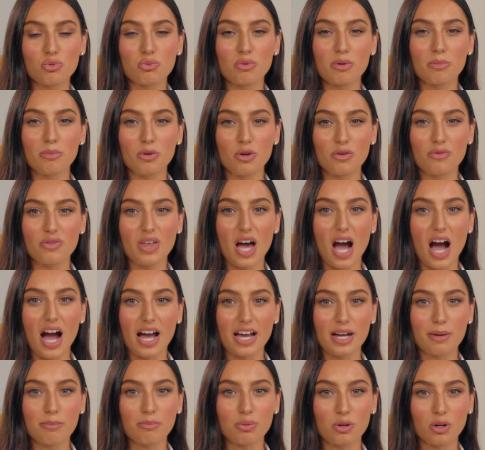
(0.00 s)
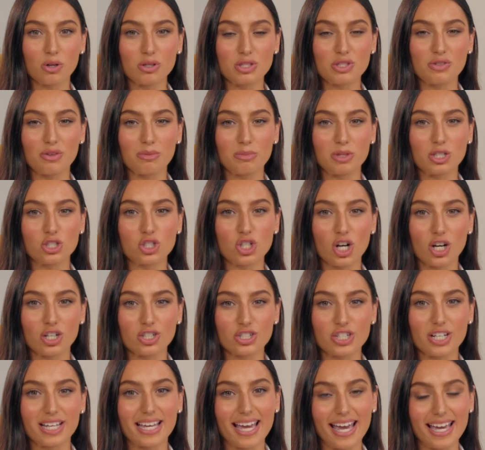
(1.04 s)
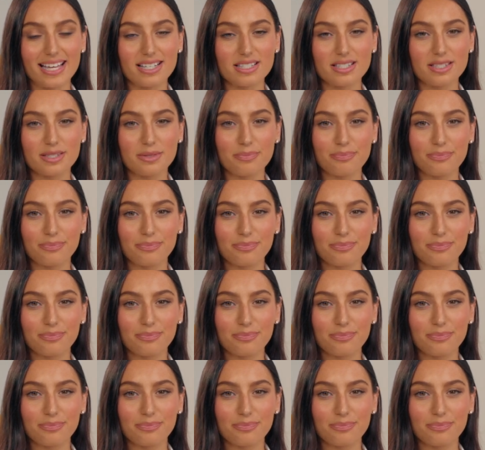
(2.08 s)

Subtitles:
remove the Ion Pros from the charging case.